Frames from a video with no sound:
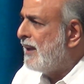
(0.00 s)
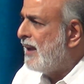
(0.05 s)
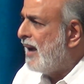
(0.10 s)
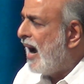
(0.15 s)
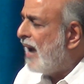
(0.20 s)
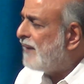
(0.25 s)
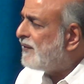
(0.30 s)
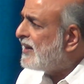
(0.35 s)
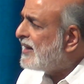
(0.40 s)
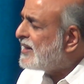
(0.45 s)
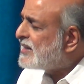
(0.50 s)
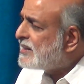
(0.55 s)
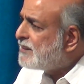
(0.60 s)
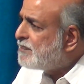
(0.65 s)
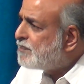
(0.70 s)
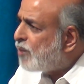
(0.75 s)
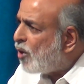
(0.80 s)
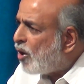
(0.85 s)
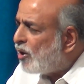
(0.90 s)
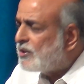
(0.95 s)
I think it's
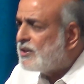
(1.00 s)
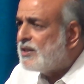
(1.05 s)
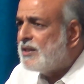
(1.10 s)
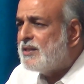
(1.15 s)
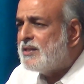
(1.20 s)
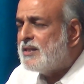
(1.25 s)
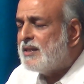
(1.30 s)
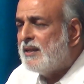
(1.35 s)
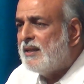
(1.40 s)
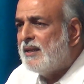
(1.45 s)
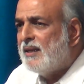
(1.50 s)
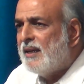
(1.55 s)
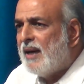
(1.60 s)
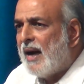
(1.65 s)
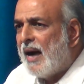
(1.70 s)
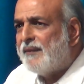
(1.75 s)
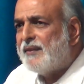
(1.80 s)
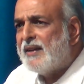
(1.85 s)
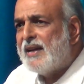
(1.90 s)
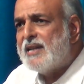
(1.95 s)
important,
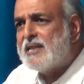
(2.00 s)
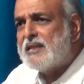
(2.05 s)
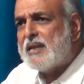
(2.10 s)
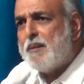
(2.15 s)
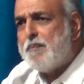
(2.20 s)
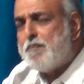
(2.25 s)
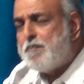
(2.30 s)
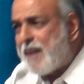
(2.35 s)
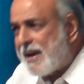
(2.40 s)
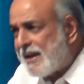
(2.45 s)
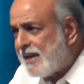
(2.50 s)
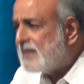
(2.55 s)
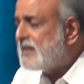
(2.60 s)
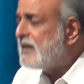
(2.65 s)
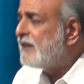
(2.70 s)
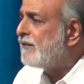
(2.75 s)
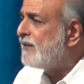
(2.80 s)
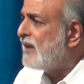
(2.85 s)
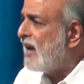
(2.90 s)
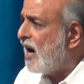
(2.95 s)
I think it's
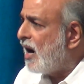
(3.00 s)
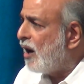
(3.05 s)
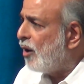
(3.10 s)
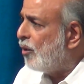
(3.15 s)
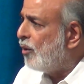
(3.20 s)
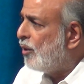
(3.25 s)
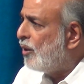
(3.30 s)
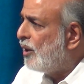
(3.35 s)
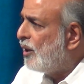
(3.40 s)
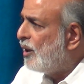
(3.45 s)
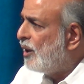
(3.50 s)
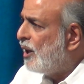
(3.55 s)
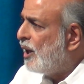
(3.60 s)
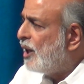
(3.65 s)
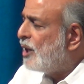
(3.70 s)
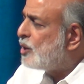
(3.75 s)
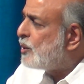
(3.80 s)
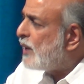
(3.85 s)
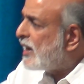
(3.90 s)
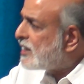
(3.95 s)
imperative now
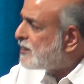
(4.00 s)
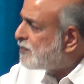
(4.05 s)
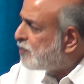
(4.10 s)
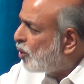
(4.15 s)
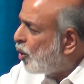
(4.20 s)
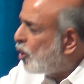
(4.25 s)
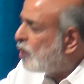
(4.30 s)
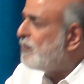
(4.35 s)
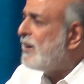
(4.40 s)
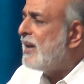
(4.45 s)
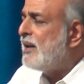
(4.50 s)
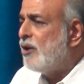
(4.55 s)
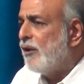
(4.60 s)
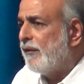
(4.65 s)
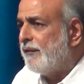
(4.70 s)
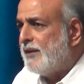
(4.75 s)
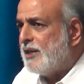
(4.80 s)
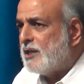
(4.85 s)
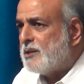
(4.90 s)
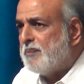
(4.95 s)
to explore many
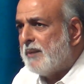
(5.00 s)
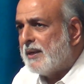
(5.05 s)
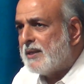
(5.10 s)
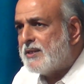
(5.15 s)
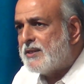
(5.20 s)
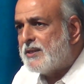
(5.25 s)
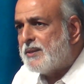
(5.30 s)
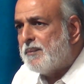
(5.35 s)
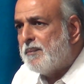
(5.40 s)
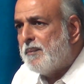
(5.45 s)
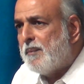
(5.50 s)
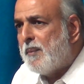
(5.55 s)
of these myths.